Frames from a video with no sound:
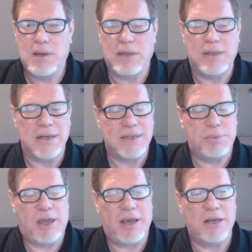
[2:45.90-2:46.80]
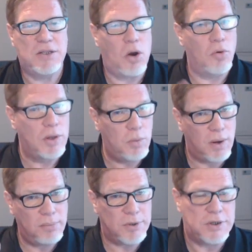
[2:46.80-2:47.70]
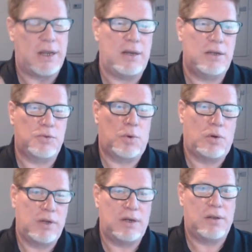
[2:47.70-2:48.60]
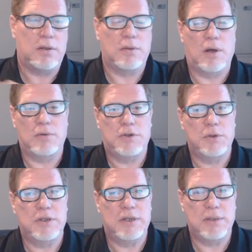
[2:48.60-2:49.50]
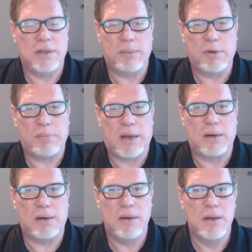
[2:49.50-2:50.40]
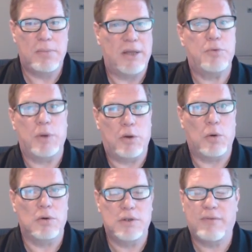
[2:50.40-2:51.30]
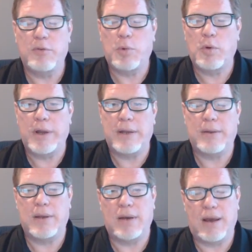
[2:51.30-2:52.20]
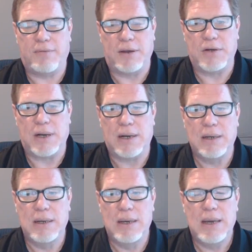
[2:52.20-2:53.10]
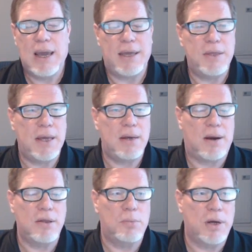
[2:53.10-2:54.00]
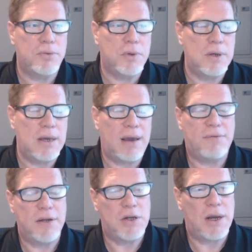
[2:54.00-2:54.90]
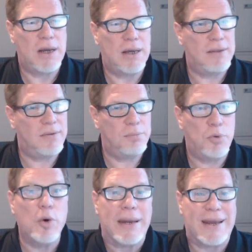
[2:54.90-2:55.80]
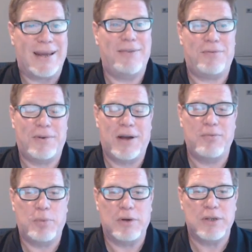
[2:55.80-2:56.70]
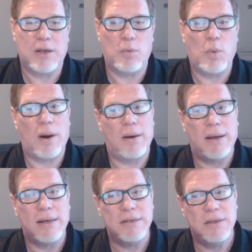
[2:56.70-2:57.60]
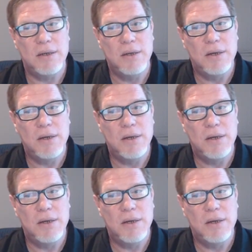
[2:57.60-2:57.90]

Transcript: In this case, only 1% is rolled into the loan. So it's a little bit better by 3/4 of a point than FHA. And then on the monthly, FHA is 0.85%, whereas